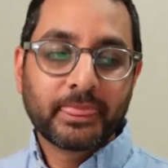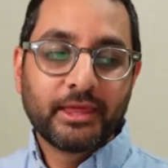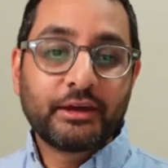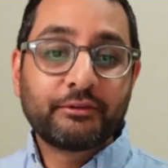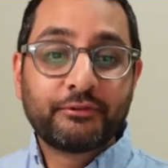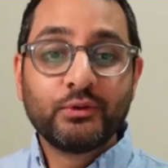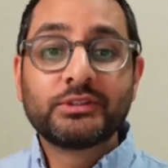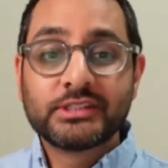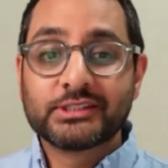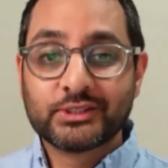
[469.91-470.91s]
their food
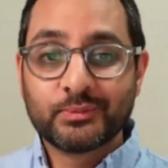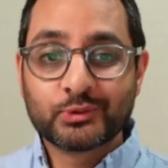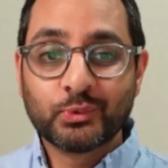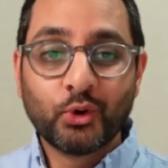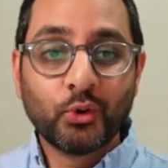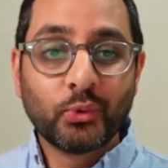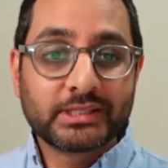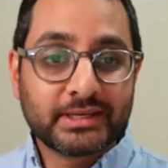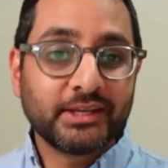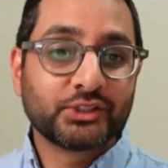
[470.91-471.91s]
systems were always
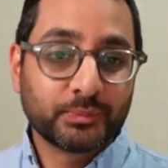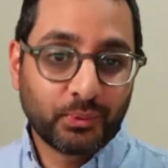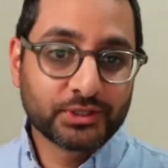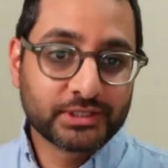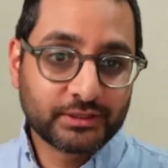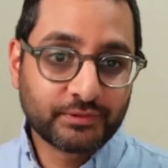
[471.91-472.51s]
nature positive.